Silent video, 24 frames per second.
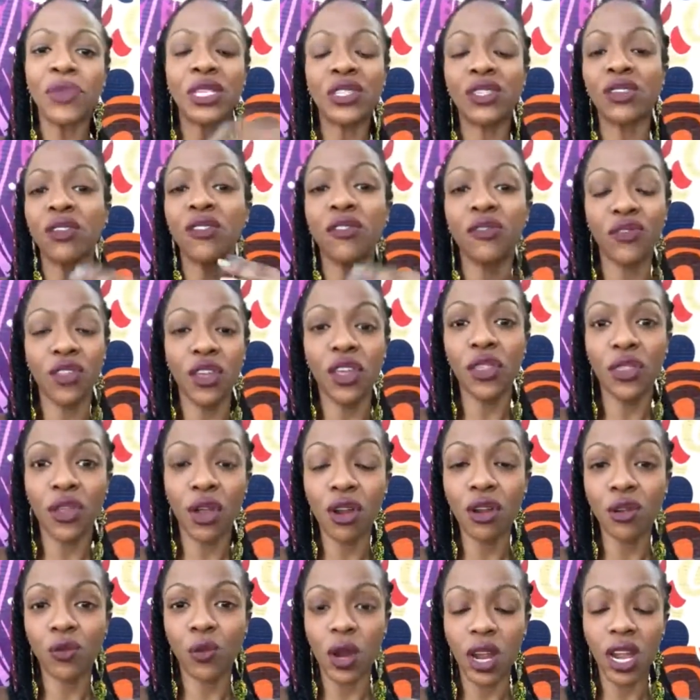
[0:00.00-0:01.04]
So the, the
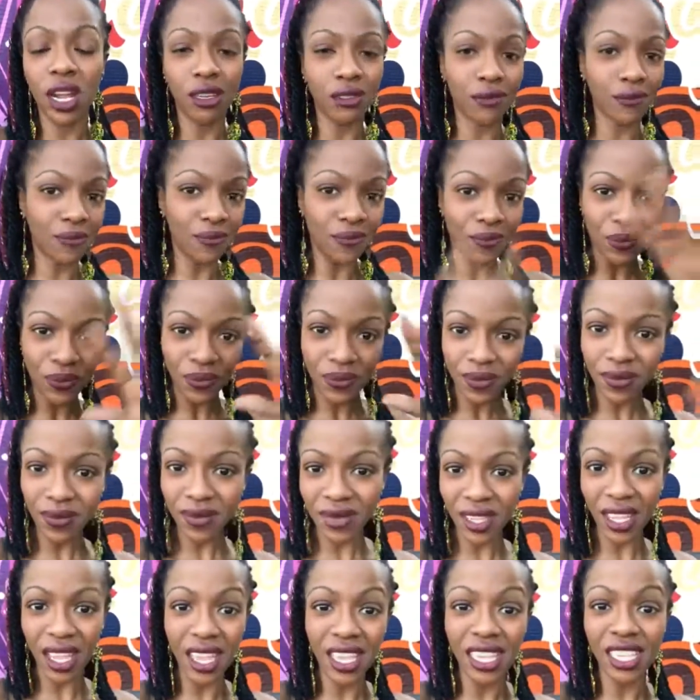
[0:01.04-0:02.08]
third round
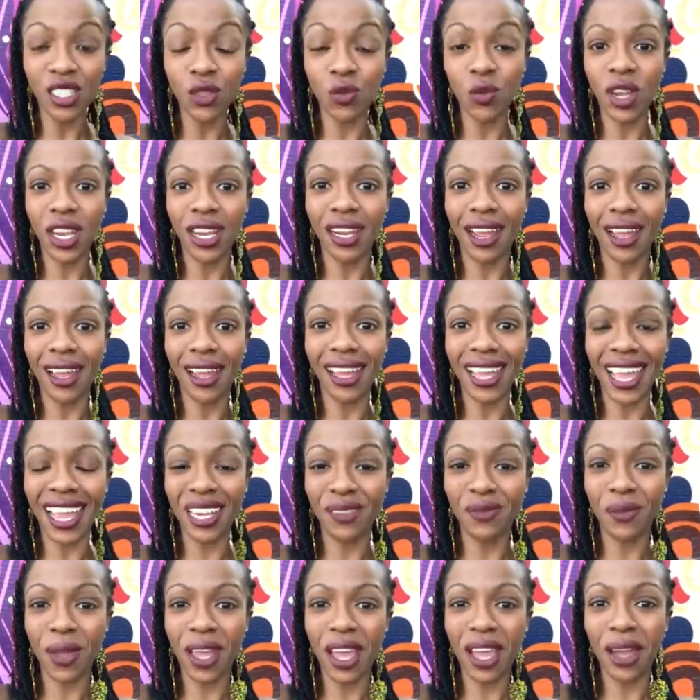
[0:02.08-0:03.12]
is where uh,
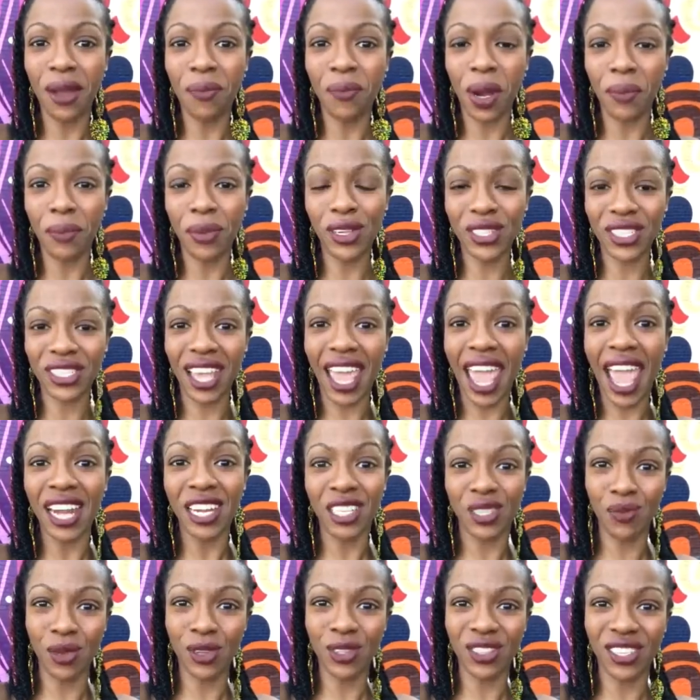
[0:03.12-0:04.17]
Ed uh, Barboza
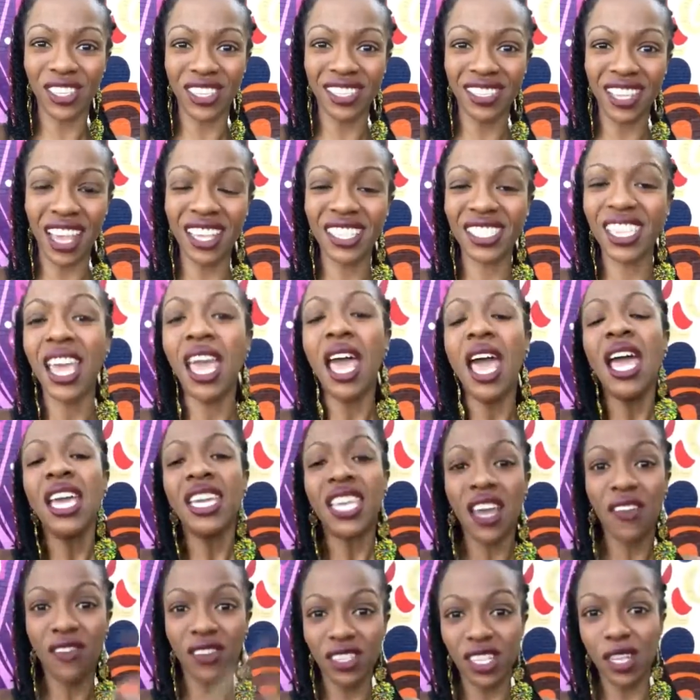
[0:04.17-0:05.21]
had his most success.
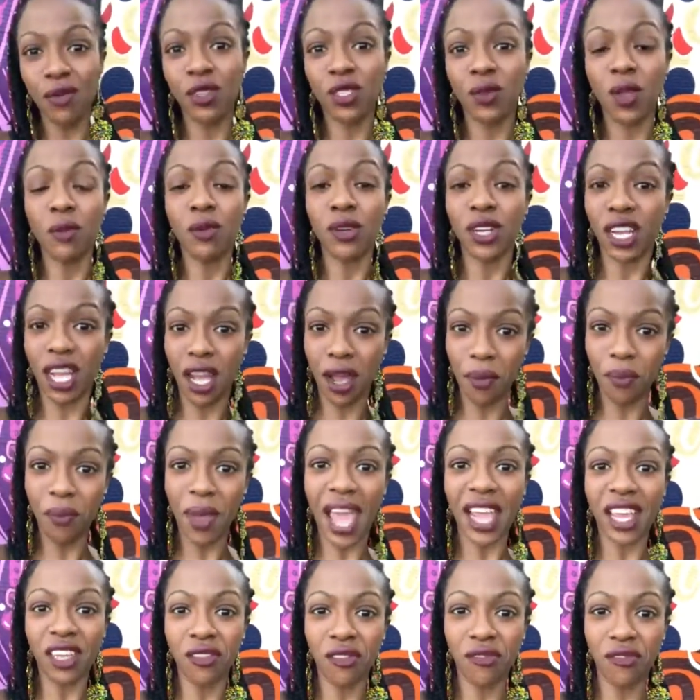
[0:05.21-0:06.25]
Kevin Lee was able to come
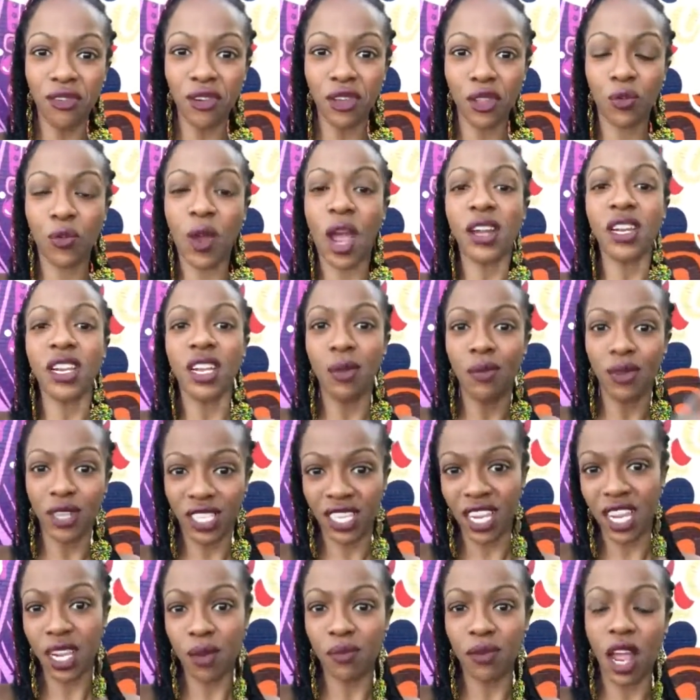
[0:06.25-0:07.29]
back in the fourth round and able
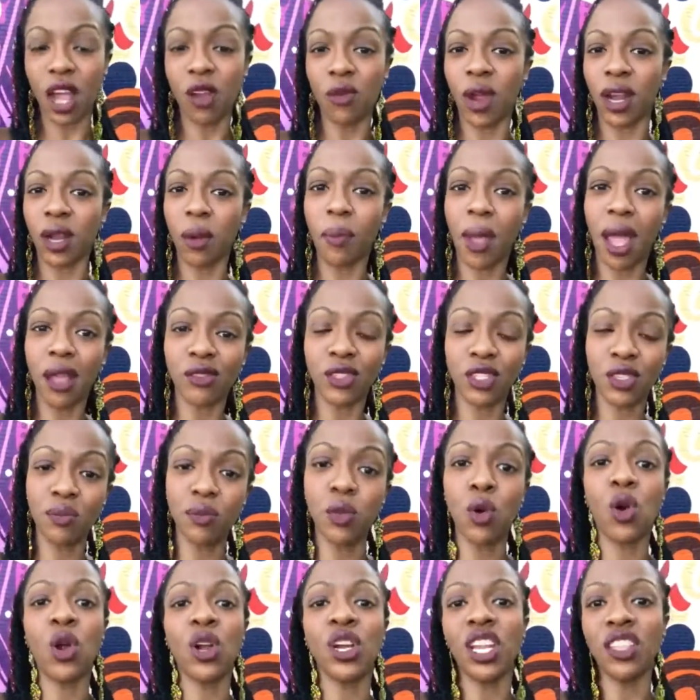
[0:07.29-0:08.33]
to take him down ground and pound
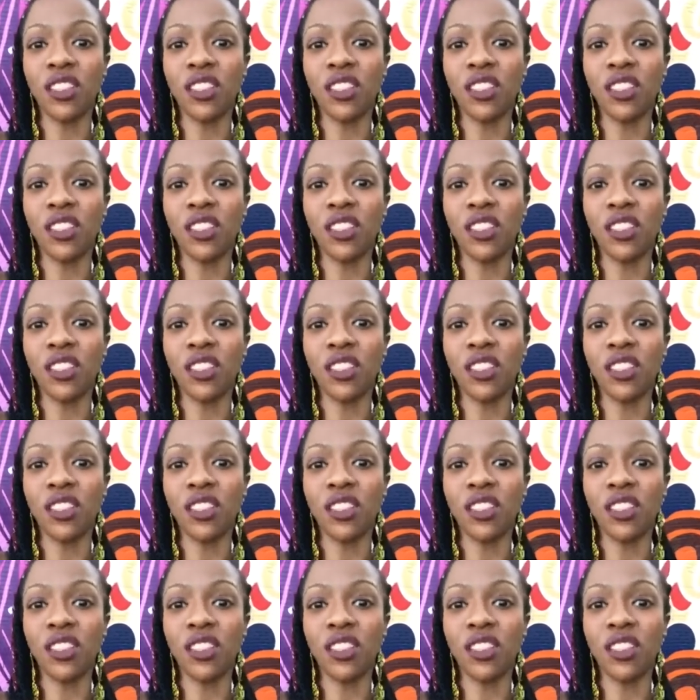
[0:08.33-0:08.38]
some more.